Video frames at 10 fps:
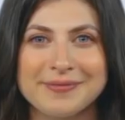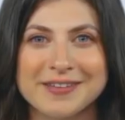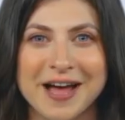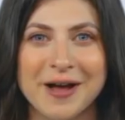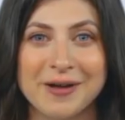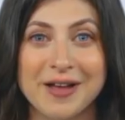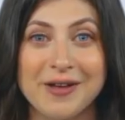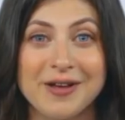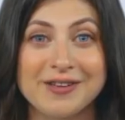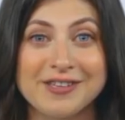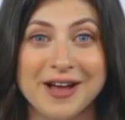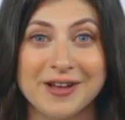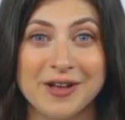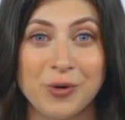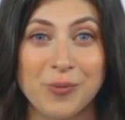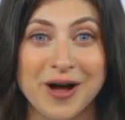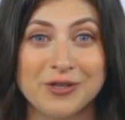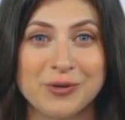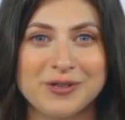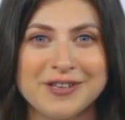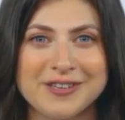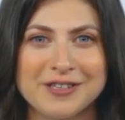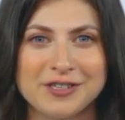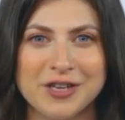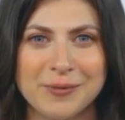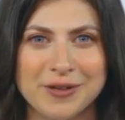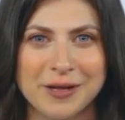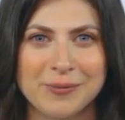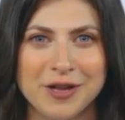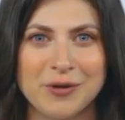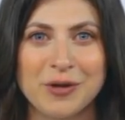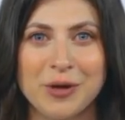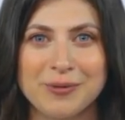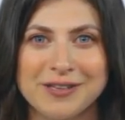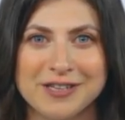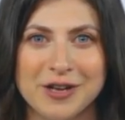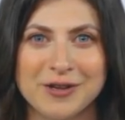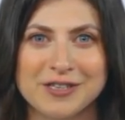Now, let's talk about why dual citizenship can be your global security